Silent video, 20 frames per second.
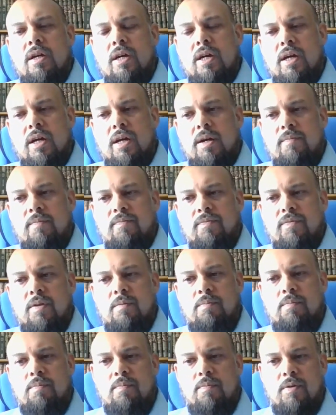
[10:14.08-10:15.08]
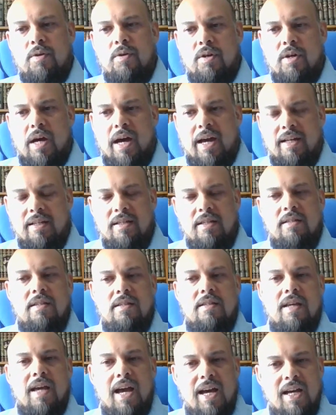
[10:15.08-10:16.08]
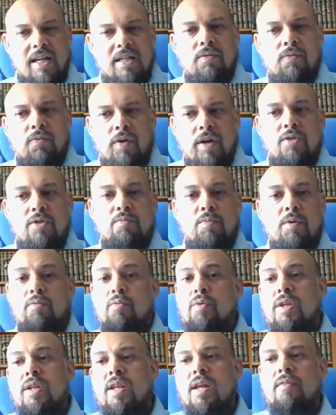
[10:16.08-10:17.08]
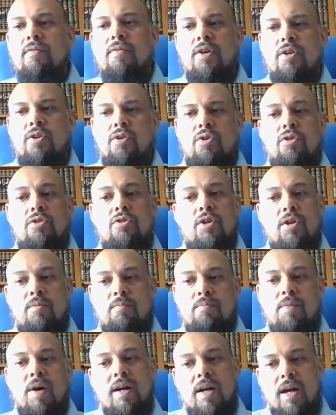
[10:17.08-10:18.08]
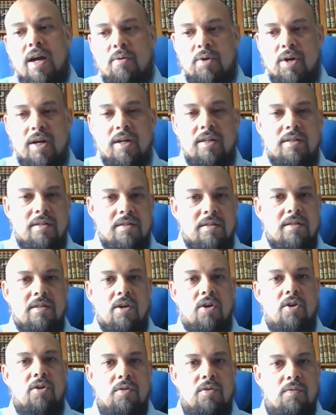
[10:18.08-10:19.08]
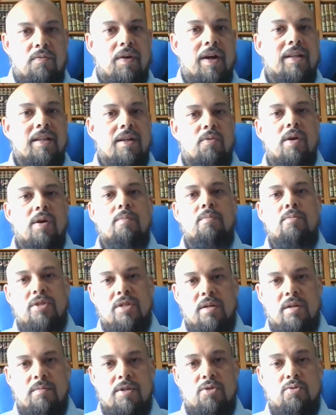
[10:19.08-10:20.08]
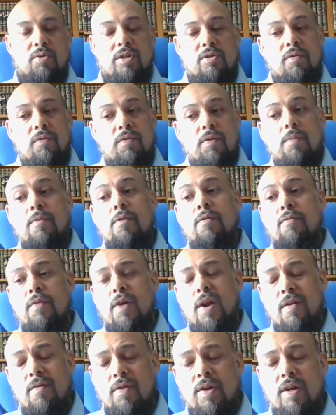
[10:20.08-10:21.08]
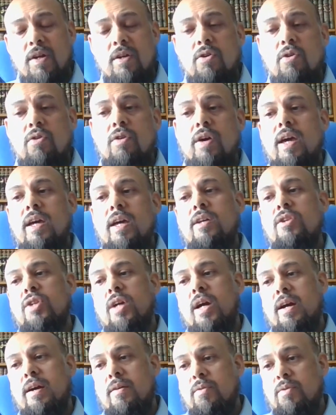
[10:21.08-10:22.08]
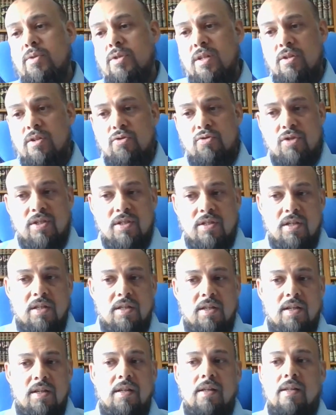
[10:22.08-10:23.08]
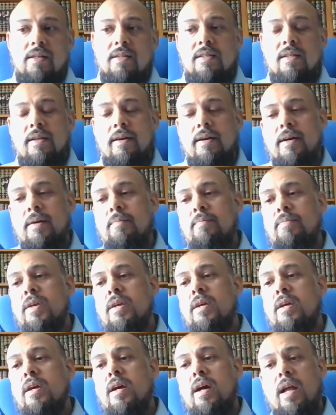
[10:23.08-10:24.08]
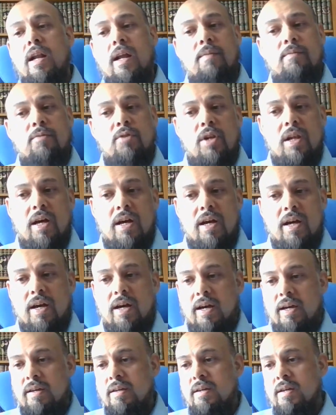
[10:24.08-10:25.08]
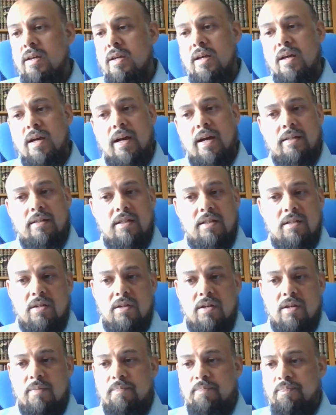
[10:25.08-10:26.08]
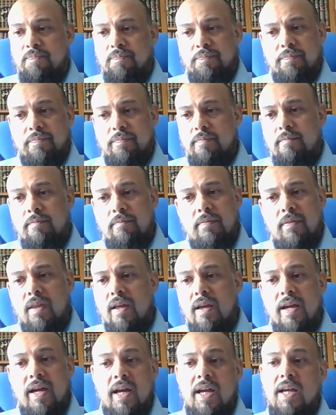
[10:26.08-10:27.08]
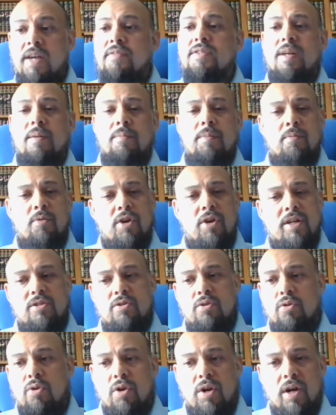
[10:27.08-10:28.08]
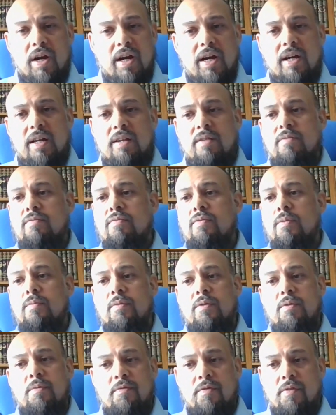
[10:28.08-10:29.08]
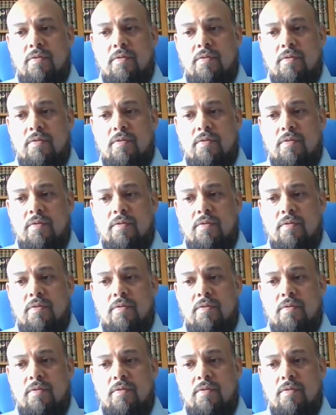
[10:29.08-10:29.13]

um, uh, identity as French, but we never, you know, turned back our identity on the fact that we're Muslim as well. So from a very, very young age, I was interested in Islam. Alhamdulillah, I, I did um, Hafs, I memorized the Quran from a